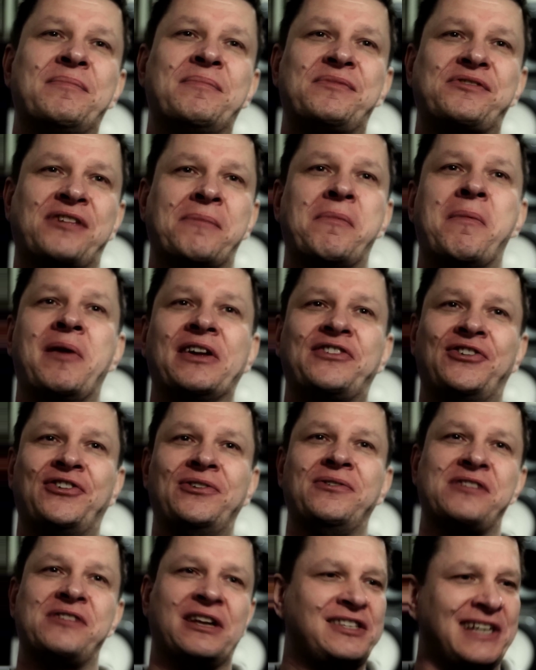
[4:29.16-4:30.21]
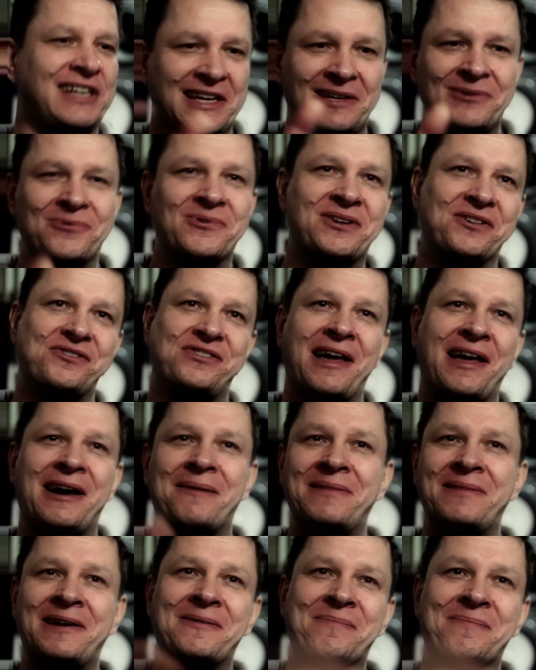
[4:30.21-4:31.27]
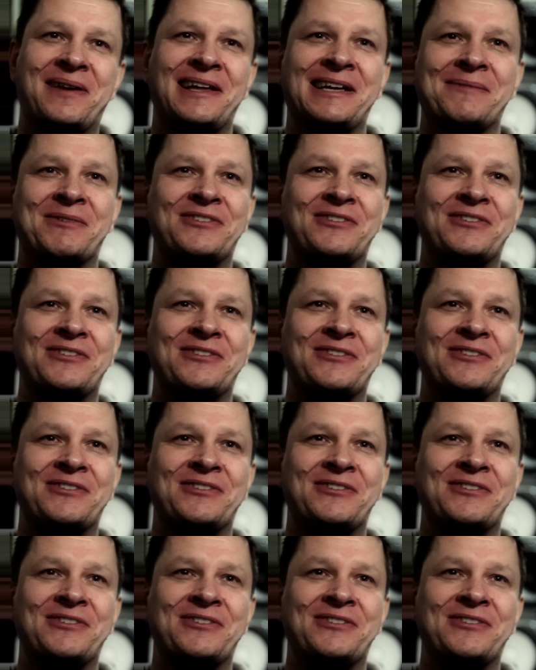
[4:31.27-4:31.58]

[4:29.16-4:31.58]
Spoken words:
some of my tunes, I'd take a little cassette up there and play my